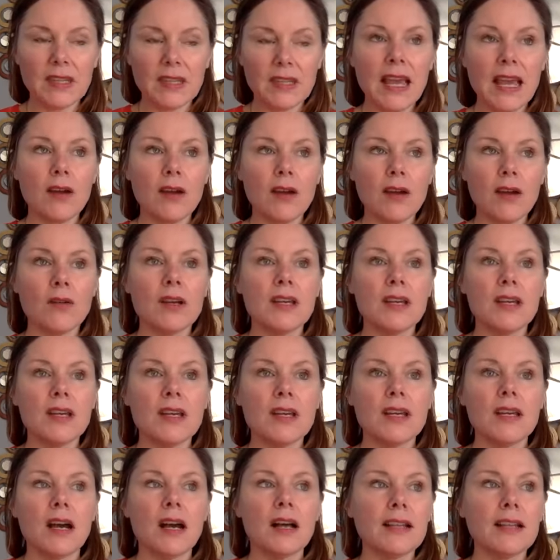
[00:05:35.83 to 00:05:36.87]
Now,
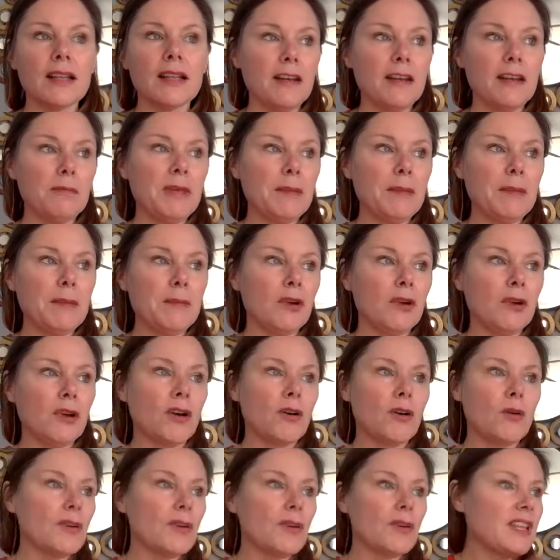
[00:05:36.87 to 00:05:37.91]
a lot of people
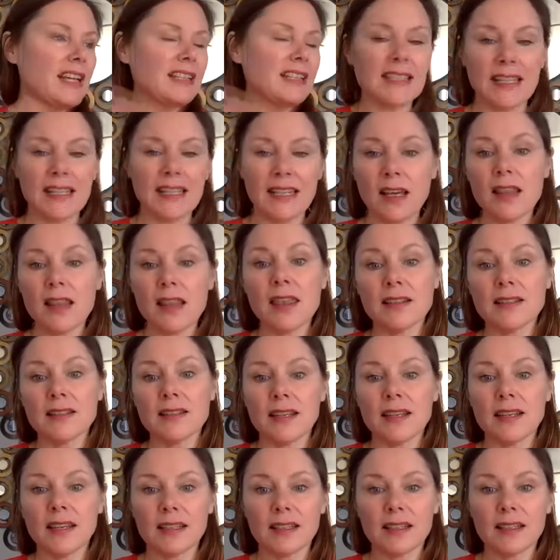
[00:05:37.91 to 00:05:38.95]
go, well, that's
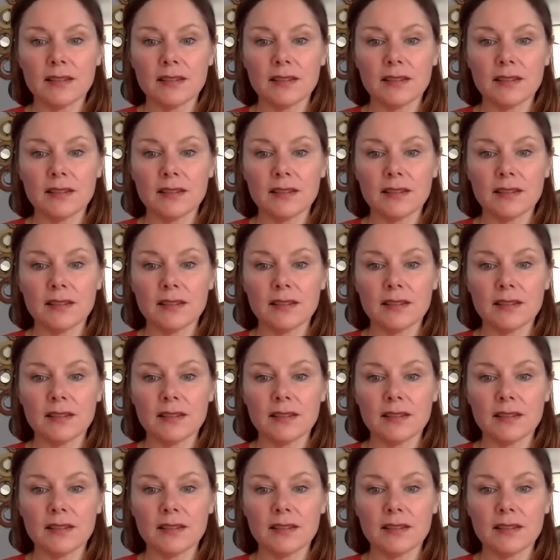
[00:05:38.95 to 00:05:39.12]
inauthentic.